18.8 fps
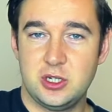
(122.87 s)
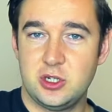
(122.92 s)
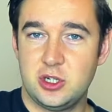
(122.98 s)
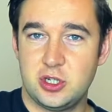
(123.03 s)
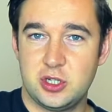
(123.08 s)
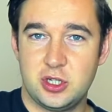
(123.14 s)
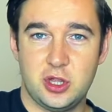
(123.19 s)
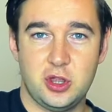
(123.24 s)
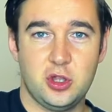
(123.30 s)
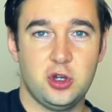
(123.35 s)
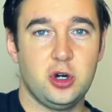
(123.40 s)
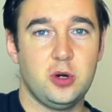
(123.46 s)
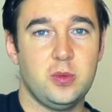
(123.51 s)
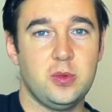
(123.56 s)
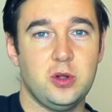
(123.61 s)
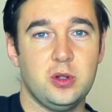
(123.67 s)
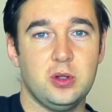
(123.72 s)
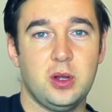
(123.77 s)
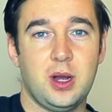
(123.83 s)
Just the
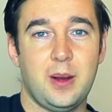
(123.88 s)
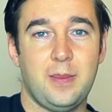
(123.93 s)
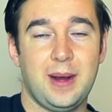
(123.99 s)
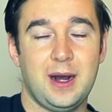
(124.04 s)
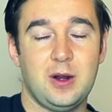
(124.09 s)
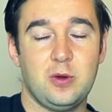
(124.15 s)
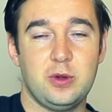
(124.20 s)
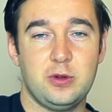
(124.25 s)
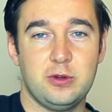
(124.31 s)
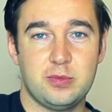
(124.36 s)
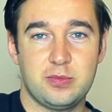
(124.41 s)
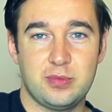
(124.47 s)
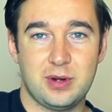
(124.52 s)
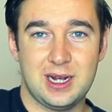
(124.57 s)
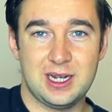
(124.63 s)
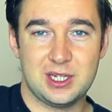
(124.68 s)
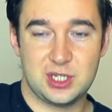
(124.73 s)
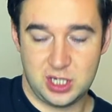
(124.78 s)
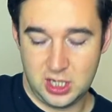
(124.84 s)
normal amount we would
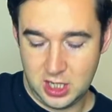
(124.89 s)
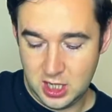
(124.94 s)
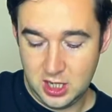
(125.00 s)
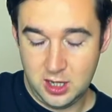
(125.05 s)
press.